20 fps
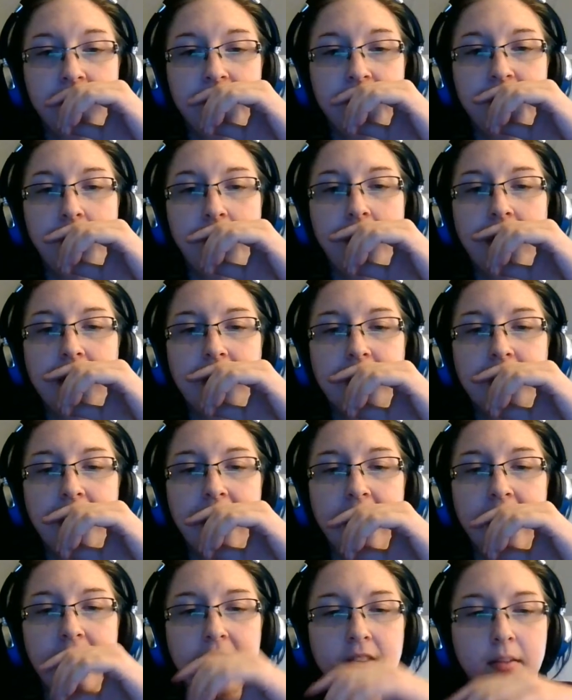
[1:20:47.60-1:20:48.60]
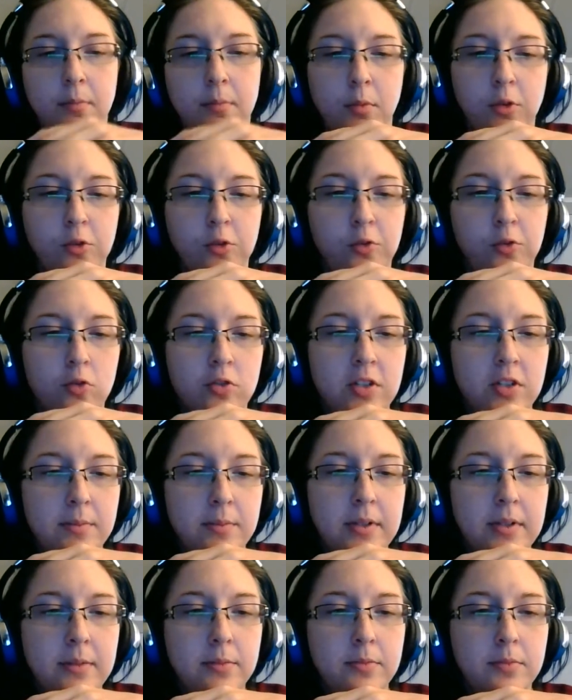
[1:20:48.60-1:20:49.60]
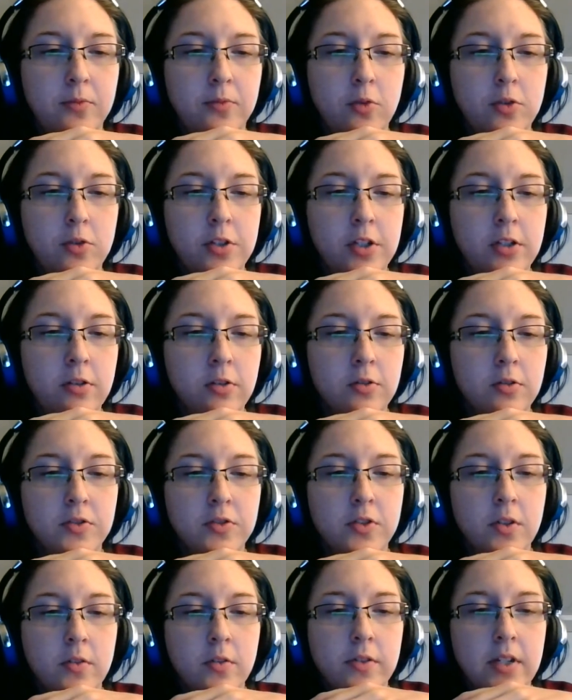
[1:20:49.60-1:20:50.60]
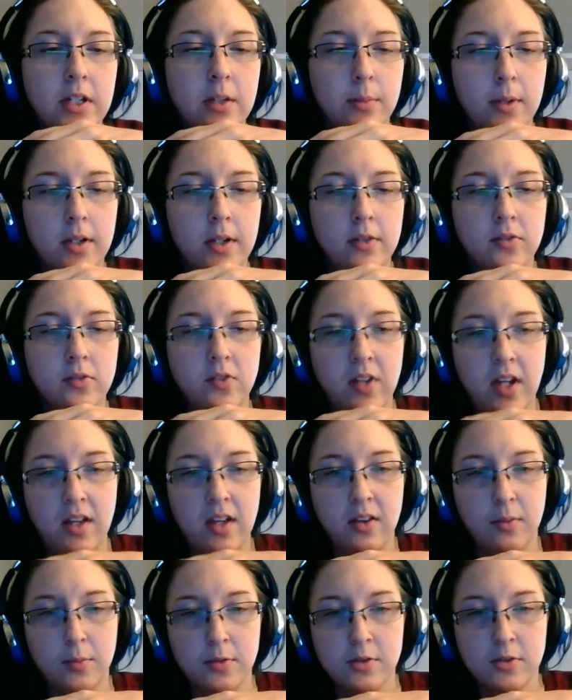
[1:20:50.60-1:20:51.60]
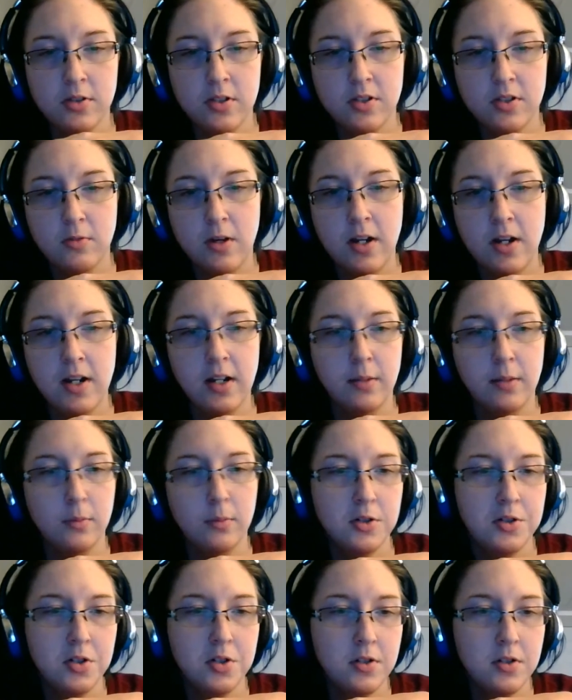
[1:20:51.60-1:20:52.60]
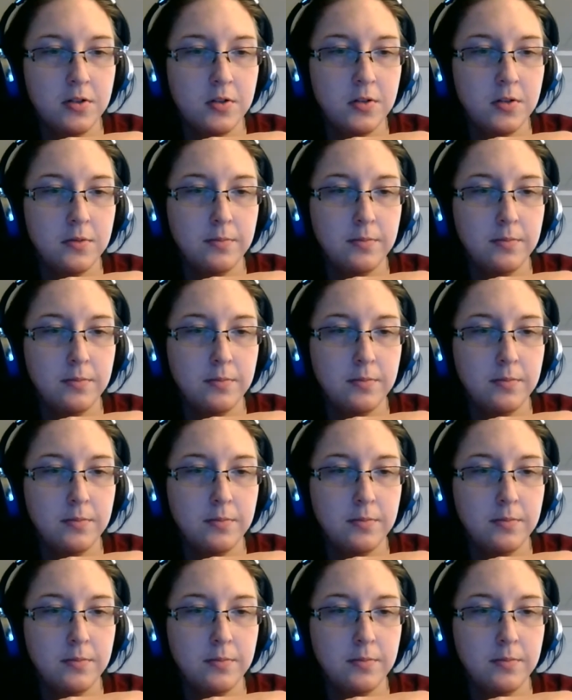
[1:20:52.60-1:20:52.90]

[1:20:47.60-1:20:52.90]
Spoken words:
you write death, and most 14-year-olds don't think about death, much less writing, much less being.